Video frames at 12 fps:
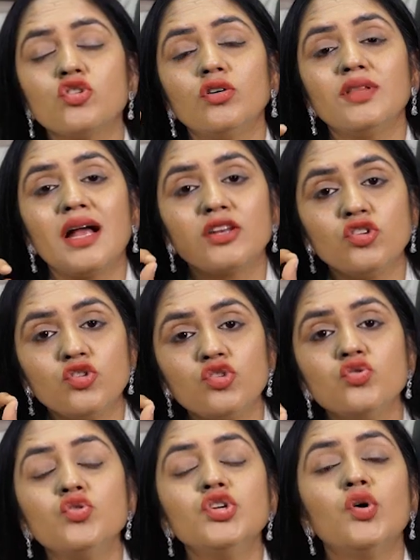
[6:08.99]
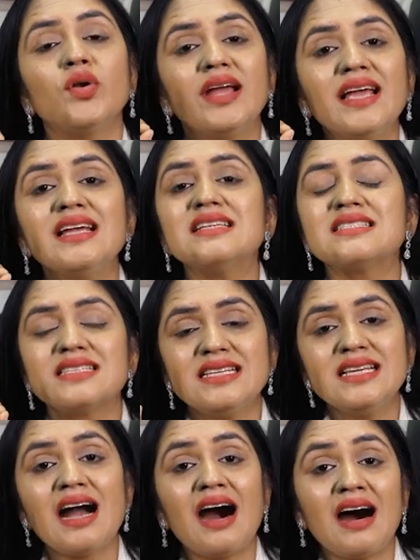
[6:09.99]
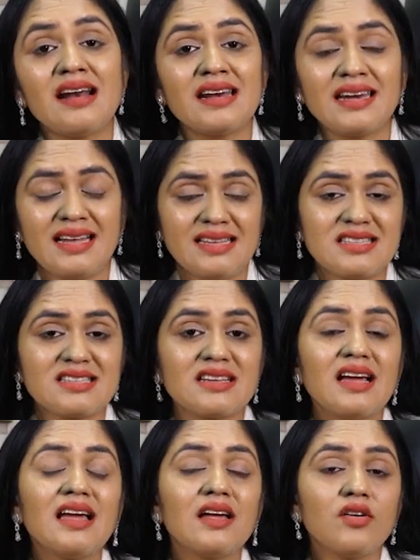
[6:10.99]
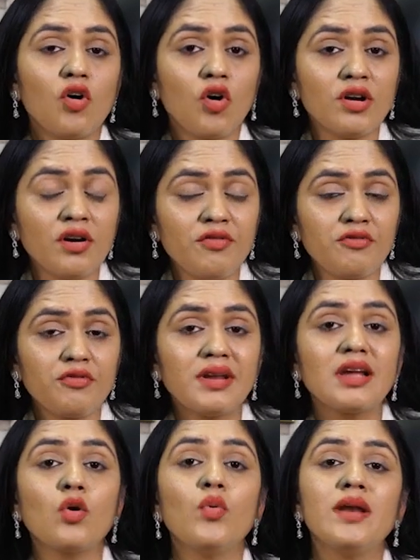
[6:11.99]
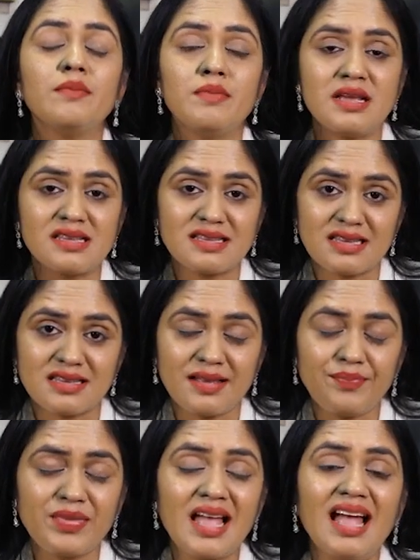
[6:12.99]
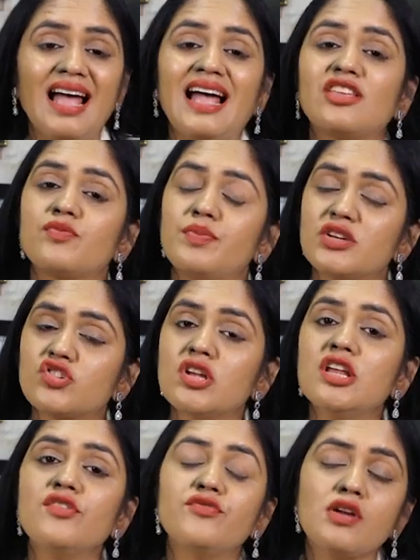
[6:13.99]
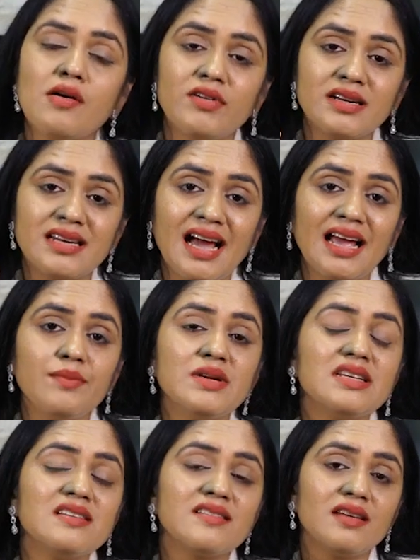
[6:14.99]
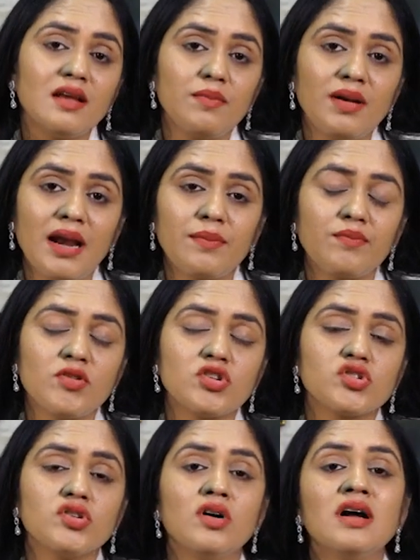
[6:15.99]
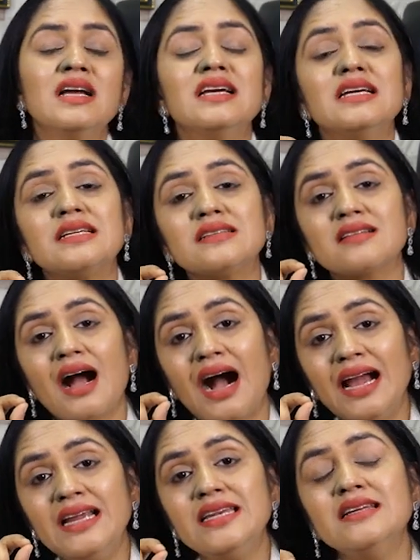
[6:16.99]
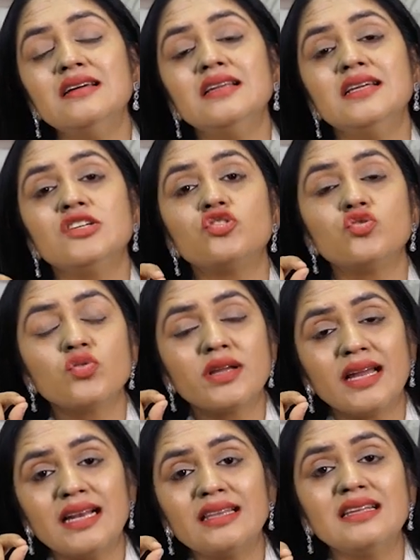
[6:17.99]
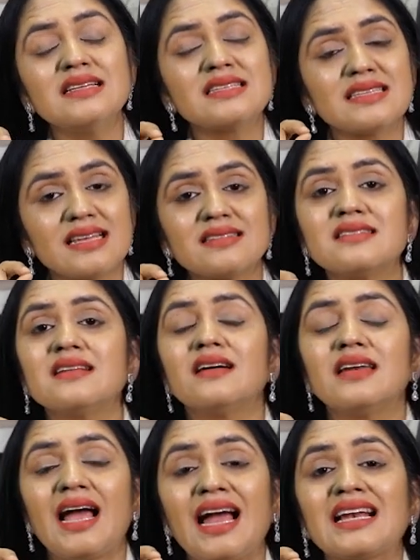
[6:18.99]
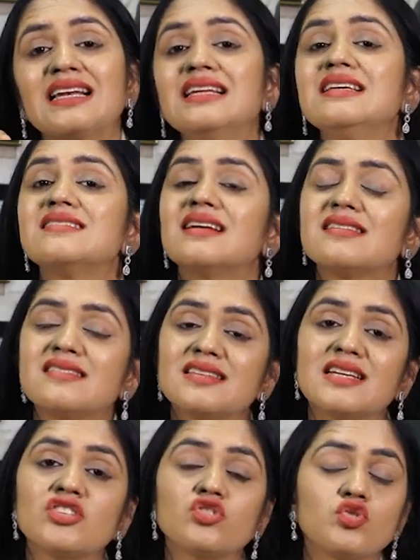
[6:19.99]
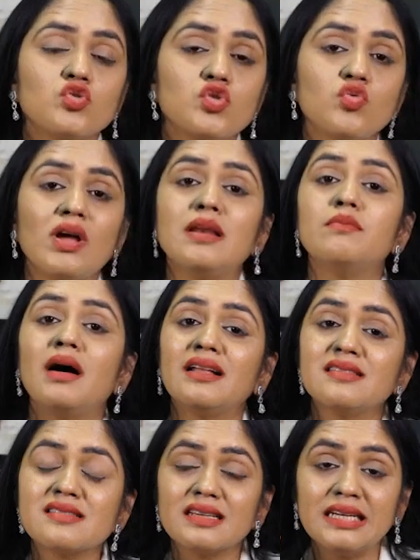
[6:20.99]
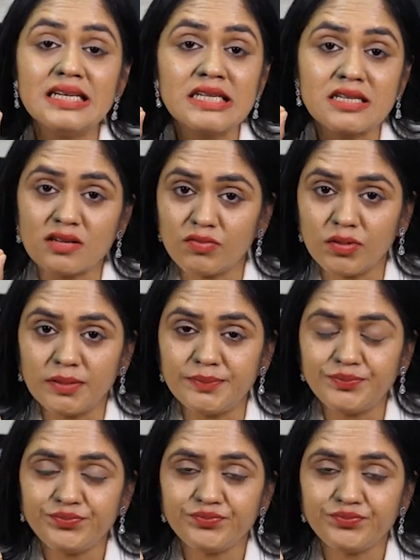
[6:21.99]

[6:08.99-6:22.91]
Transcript: sure that you do your ACR test on a frequent basis. Especially if you have a diabetes and a blood pressure, it is ideally to get these tests done at least at 6 to 12 months interval.